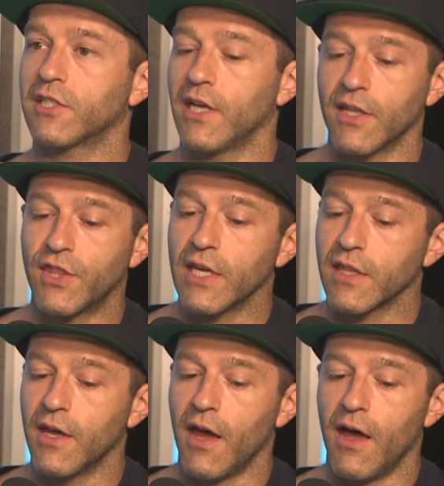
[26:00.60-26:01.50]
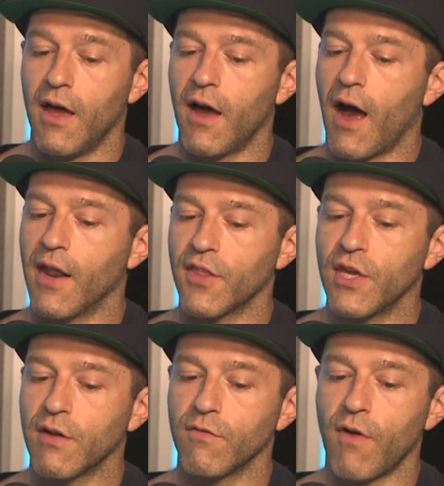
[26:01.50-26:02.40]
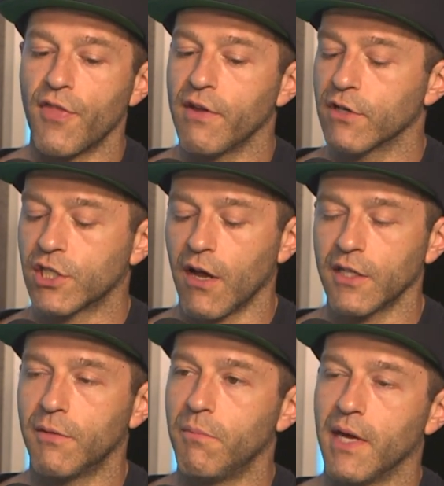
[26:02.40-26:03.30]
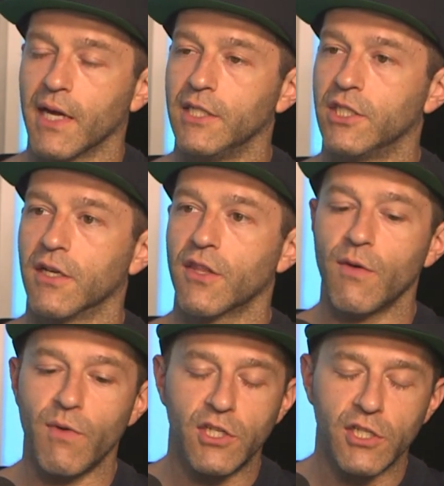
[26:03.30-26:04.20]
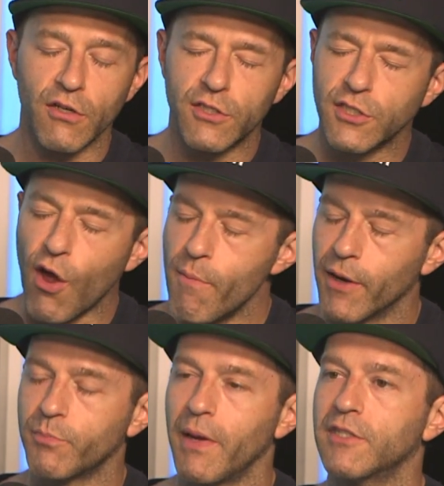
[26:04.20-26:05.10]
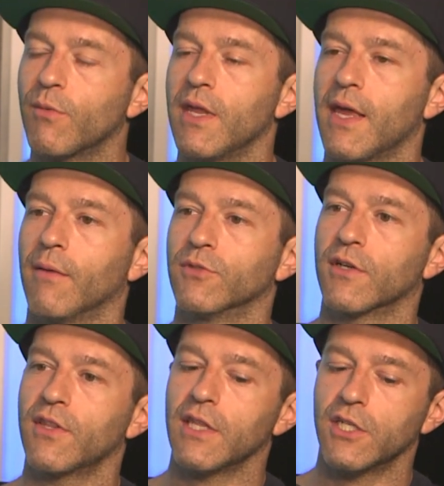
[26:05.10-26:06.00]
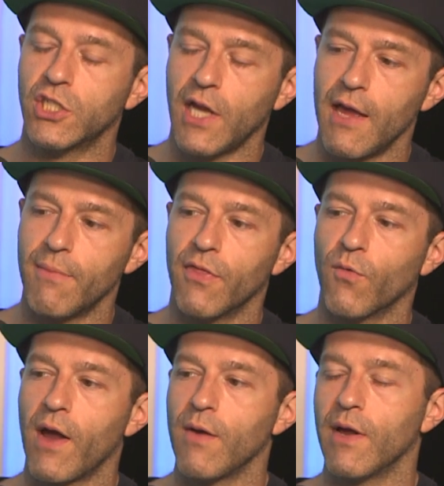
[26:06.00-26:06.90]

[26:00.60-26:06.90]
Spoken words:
I think that, and I think Richarlison being injured, I think we just look so much better when he comes on. I think the shape and the way we